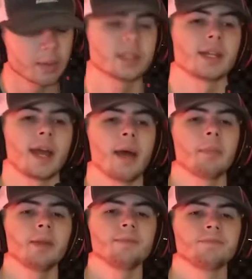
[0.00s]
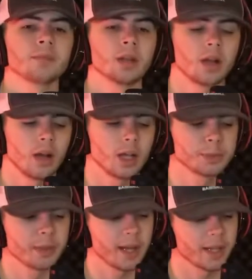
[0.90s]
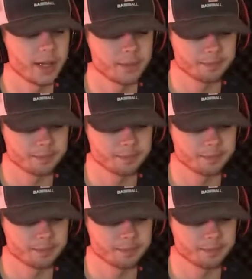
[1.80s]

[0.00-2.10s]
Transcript: going to happen. It's probably going